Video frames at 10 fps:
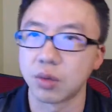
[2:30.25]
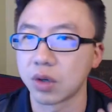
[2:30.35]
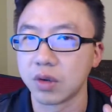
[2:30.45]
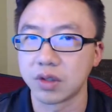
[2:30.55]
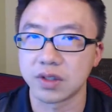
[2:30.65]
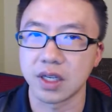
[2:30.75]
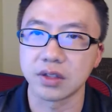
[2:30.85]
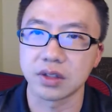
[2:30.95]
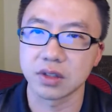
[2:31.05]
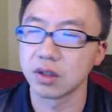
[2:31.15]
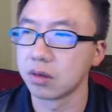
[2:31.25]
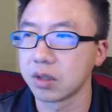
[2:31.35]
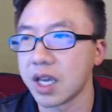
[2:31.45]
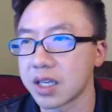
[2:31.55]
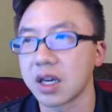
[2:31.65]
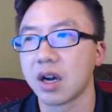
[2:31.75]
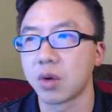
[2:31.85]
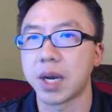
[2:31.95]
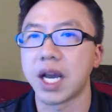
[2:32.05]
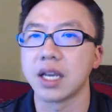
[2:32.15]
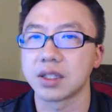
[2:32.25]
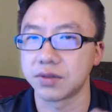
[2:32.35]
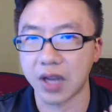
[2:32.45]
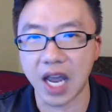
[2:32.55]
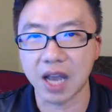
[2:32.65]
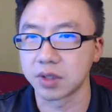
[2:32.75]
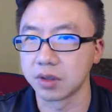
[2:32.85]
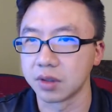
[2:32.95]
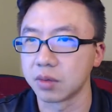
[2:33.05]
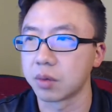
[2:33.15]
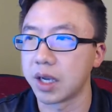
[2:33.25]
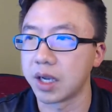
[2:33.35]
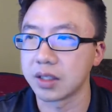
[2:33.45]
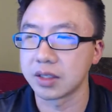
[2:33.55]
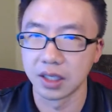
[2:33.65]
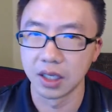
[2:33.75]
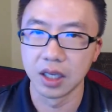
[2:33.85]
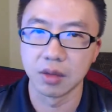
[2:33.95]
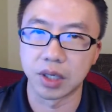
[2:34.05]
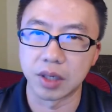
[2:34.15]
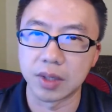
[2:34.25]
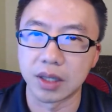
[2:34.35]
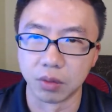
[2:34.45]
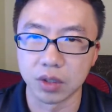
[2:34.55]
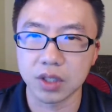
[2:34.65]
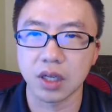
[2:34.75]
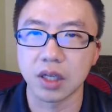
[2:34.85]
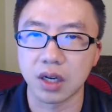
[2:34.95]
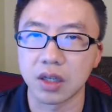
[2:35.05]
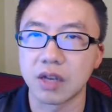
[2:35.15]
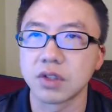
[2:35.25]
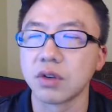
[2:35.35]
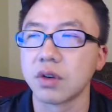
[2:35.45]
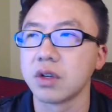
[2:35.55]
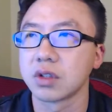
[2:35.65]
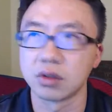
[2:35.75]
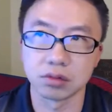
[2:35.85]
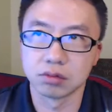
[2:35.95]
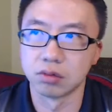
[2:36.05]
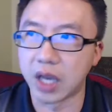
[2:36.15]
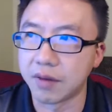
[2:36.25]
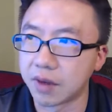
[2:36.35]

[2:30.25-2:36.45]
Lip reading: we're going to sales. So yes, are we biased? Absolutely, we're biased. But I mean that we're telling our life story, so we have